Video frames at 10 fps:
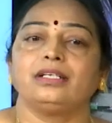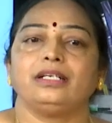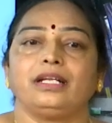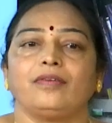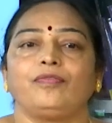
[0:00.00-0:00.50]

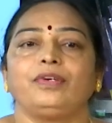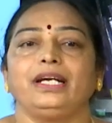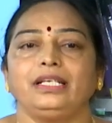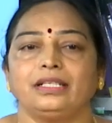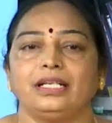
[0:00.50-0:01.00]

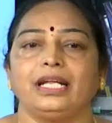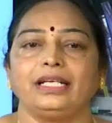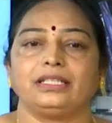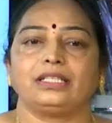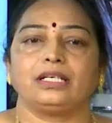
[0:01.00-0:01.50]
definite
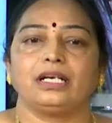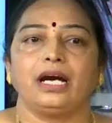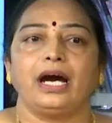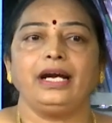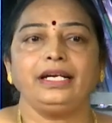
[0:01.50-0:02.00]
length
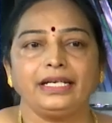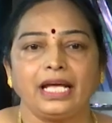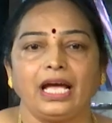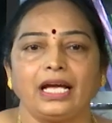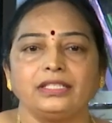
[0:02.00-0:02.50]
and it
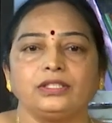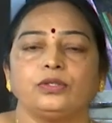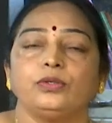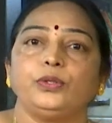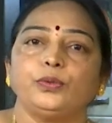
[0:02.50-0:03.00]
has
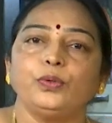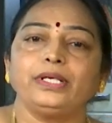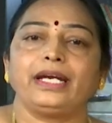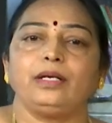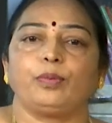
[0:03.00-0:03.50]
2
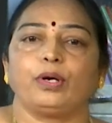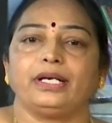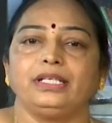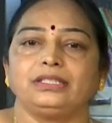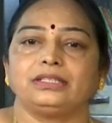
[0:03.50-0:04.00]
end
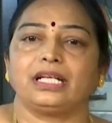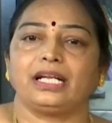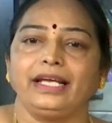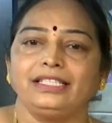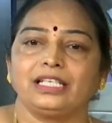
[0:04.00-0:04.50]
points, the
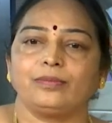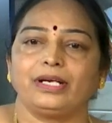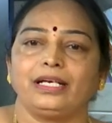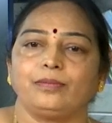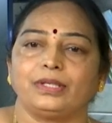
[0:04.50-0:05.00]
line
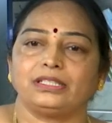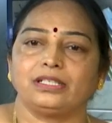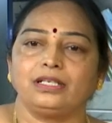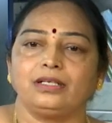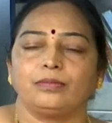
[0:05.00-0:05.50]
segment
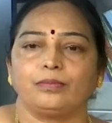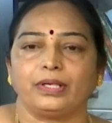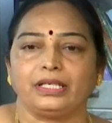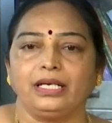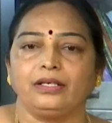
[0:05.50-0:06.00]
measured by
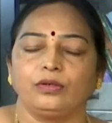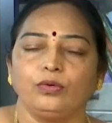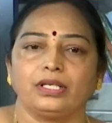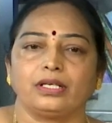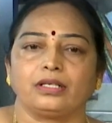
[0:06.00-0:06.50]
a
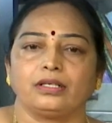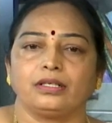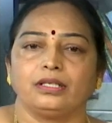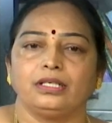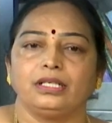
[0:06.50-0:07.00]
ruler.
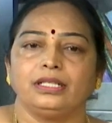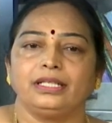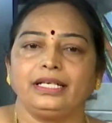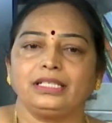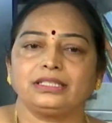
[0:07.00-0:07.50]

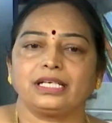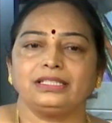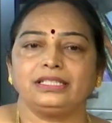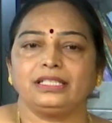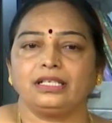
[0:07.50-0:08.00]
Let us
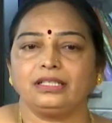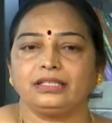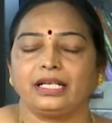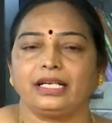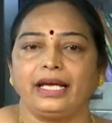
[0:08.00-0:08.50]
consider
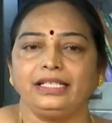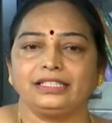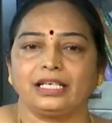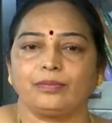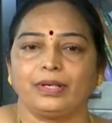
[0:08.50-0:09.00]
a line
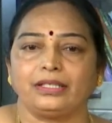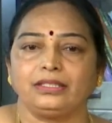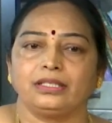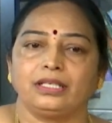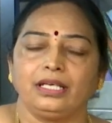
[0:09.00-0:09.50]
segment
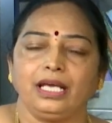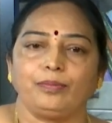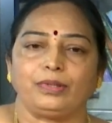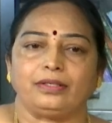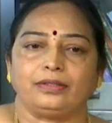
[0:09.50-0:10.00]
AB.